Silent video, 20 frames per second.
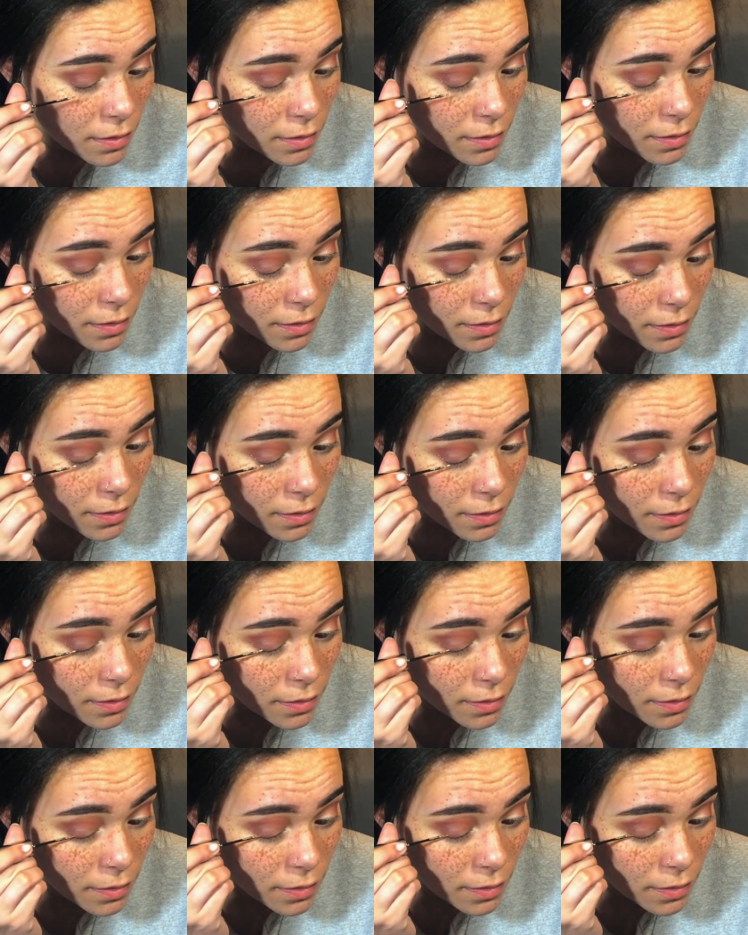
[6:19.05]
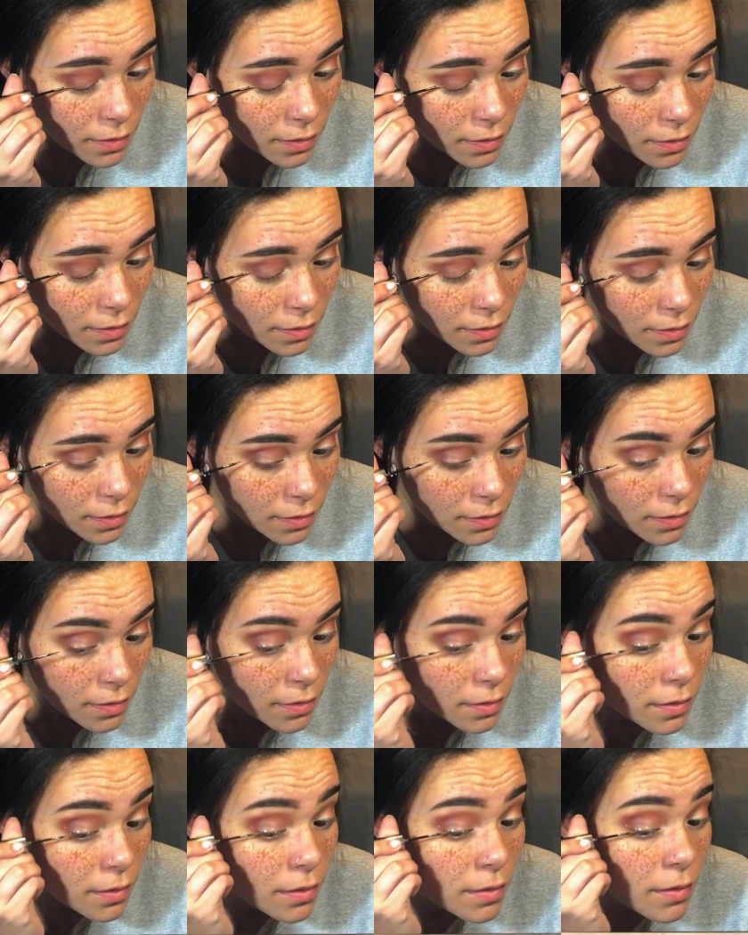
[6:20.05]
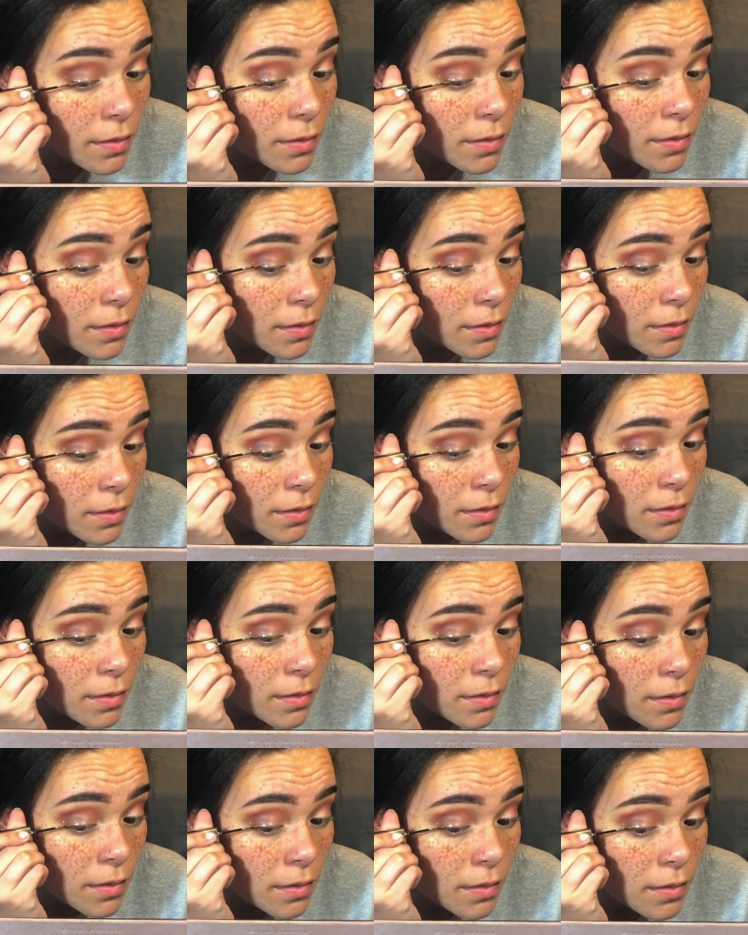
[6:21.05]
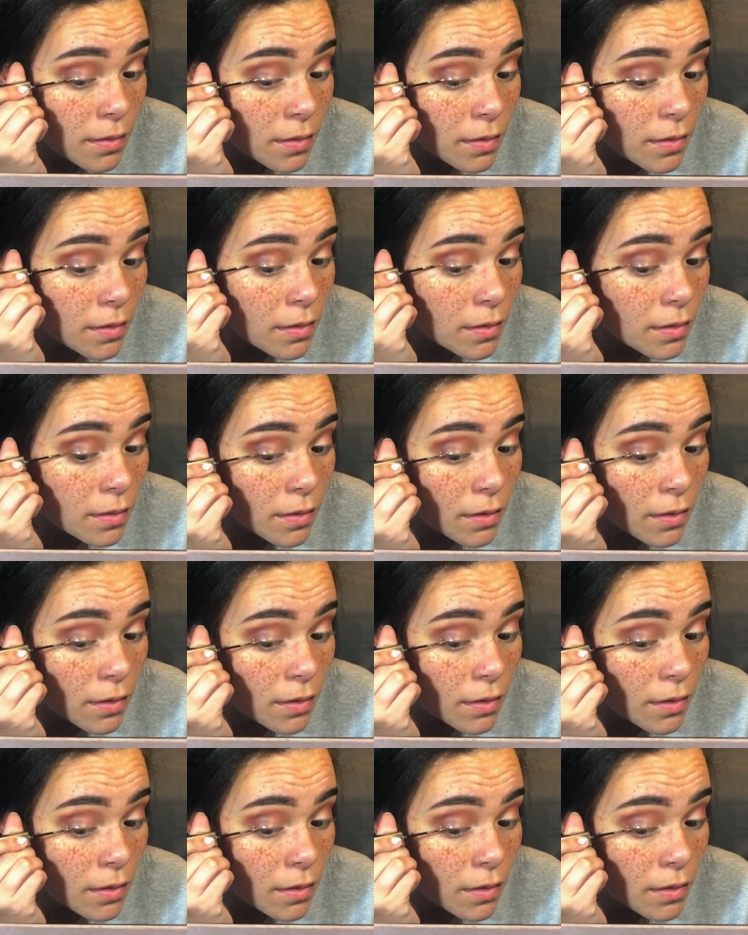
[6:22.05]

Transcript: Nobody speaks.